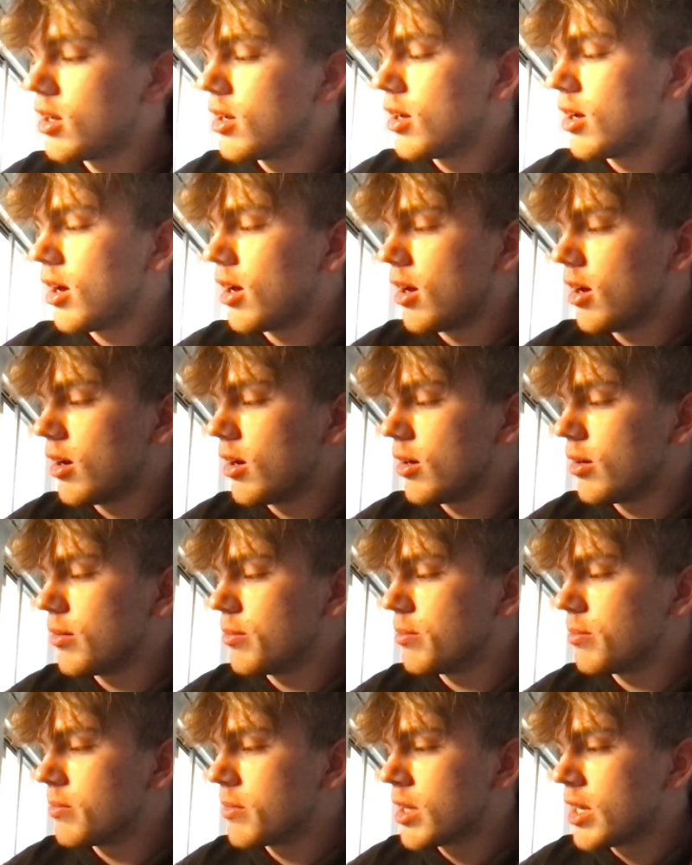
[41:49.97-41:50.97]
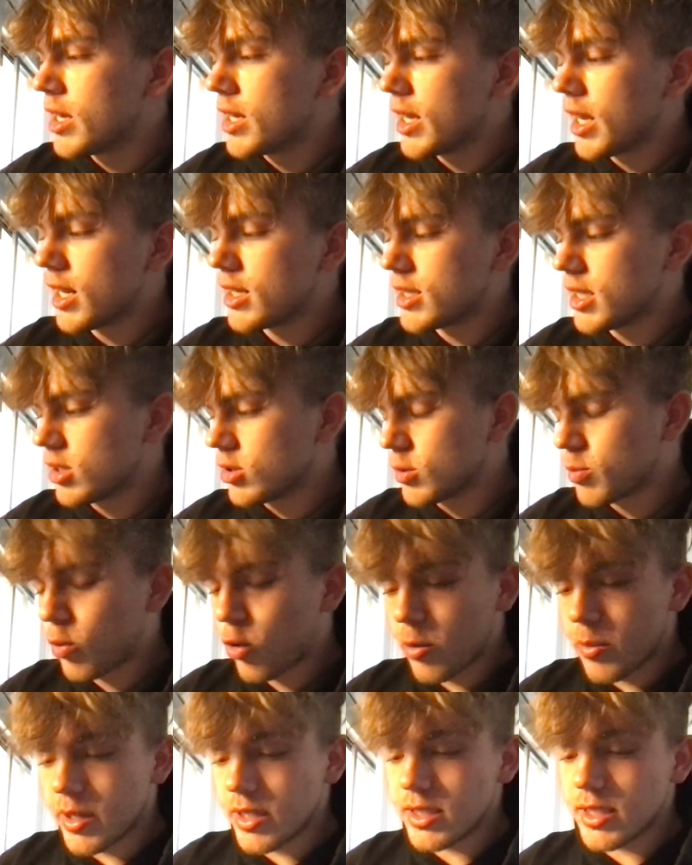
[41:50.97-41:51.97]
Kind of set those
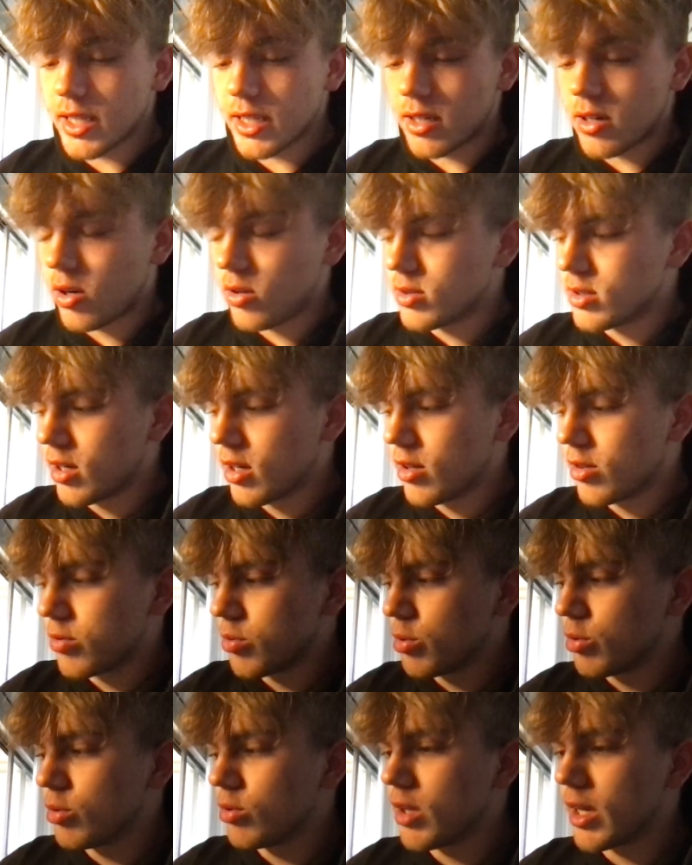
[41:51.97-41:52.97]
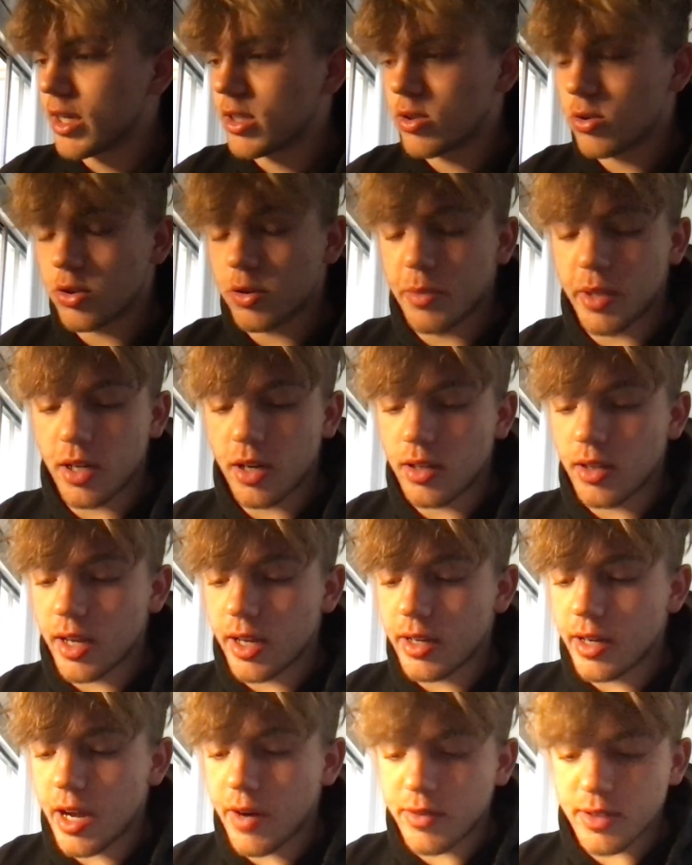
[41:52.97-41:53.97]
appointments, get it all done through like social media,
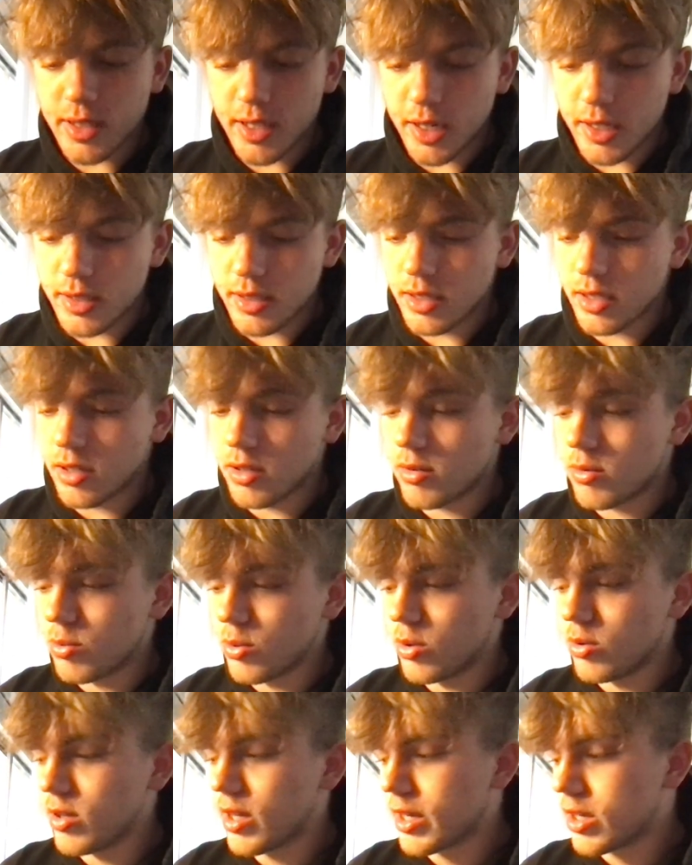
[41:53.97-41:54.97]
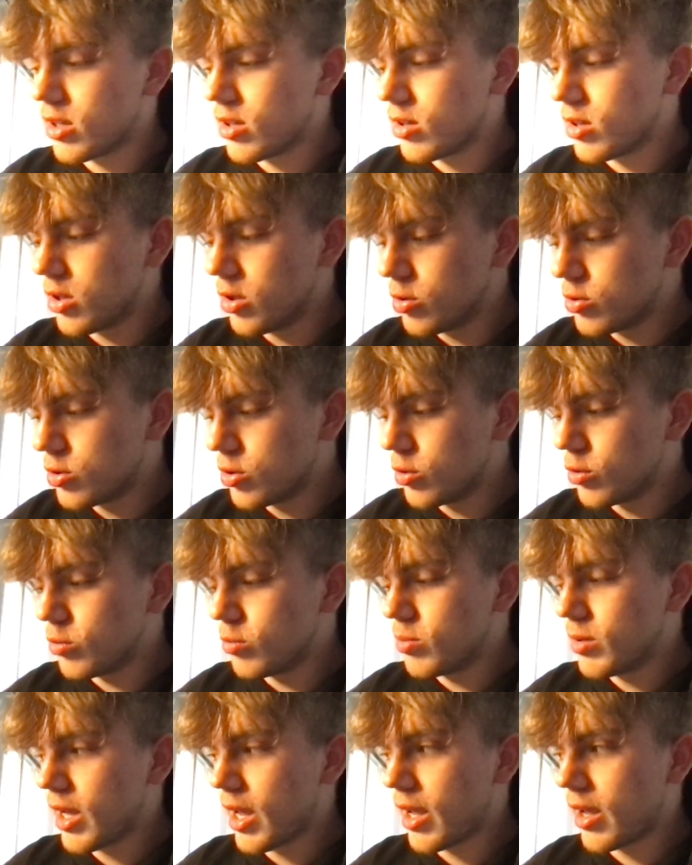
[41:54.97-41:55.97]
online advertising, through like YouTube
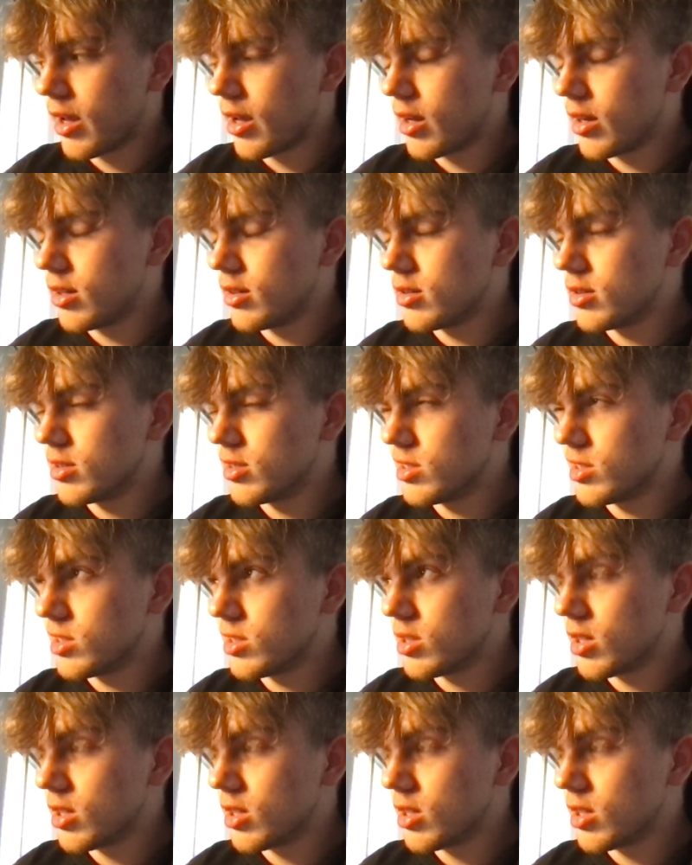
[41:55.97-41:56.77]
and